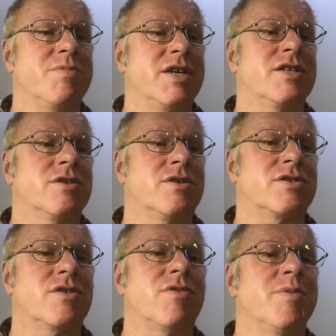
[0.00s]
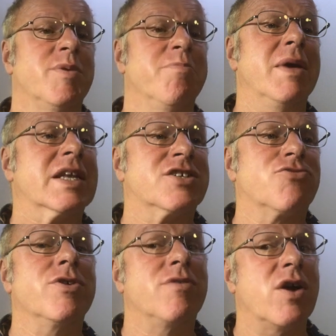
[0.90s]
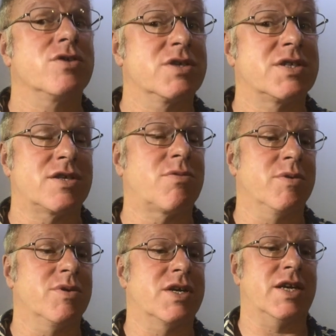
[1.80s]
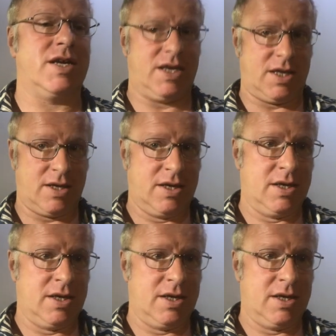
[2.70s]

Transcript: but it's not a Roman military road, because that's what we're looking at here.